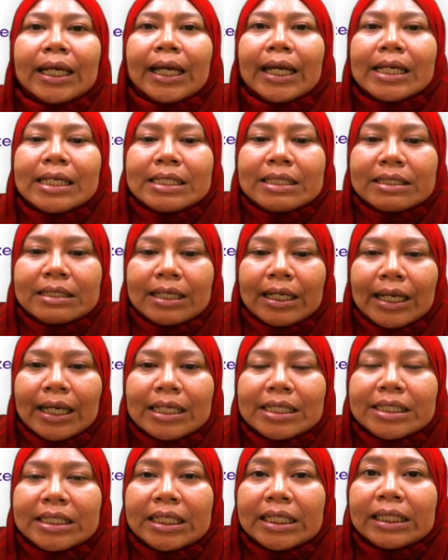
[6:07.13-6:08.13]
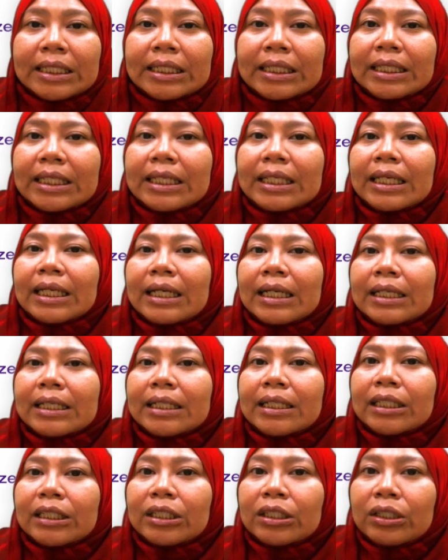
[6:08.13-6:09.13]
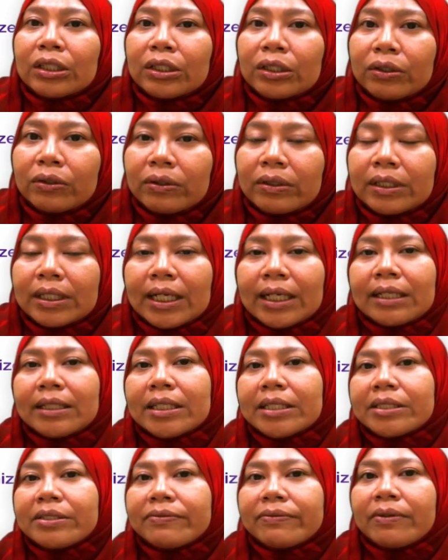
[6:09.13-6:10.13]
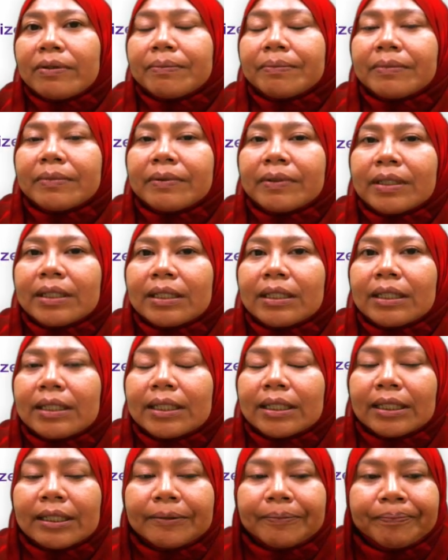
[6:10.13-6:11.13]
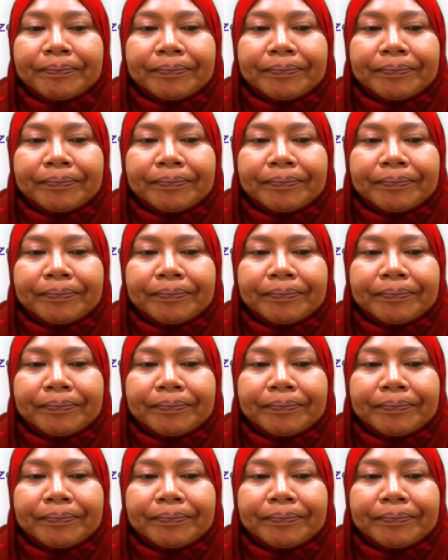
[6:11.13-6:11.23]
as in the non-ionized form. Yeah.